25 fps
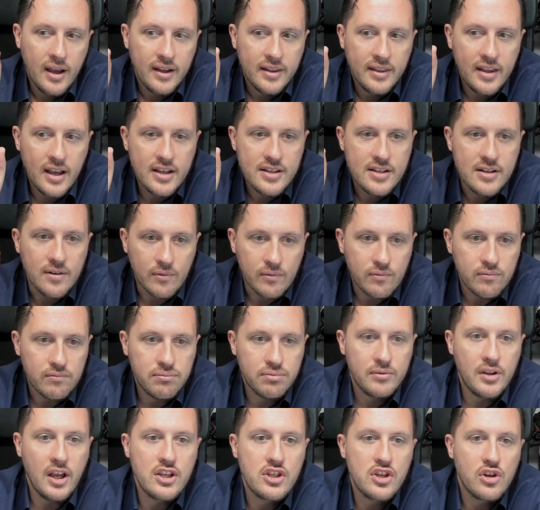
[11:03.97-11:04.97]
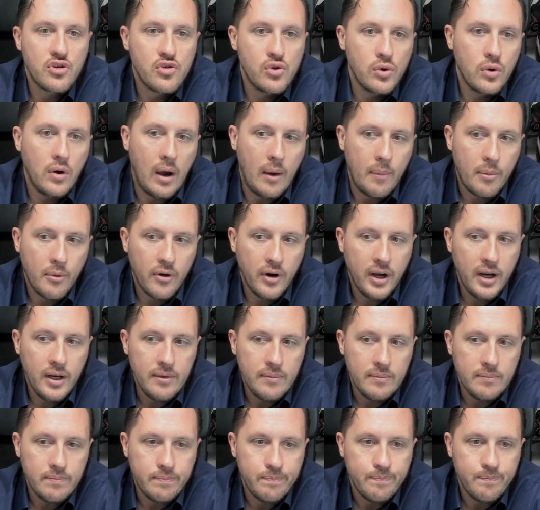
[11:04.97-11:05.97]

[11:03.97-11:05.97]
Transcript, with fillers: that's a that's a true upgrade.